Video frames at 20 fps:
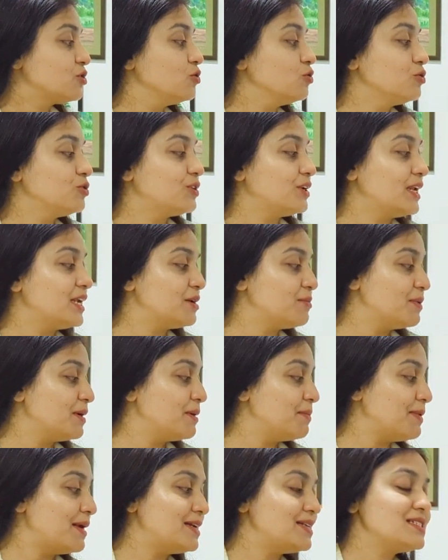2
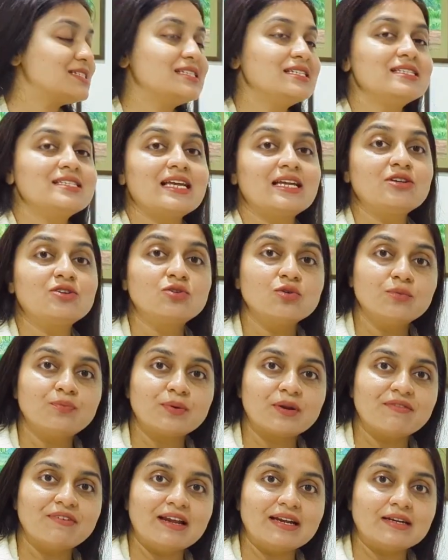treatment medicines and 2
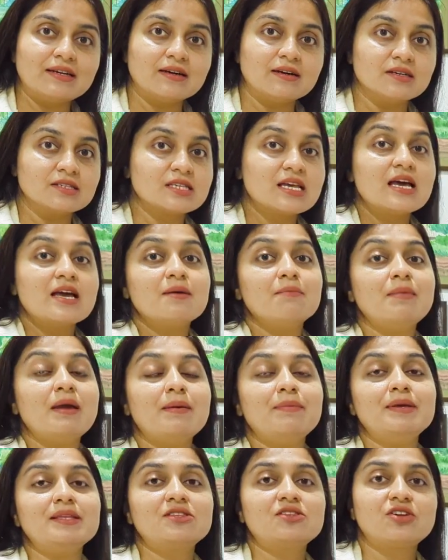preventers,
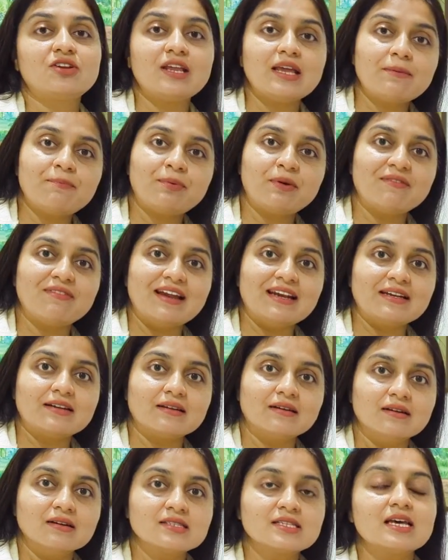maybe 3
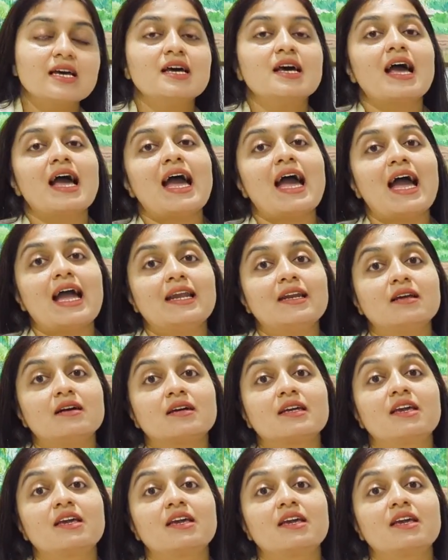preventers, and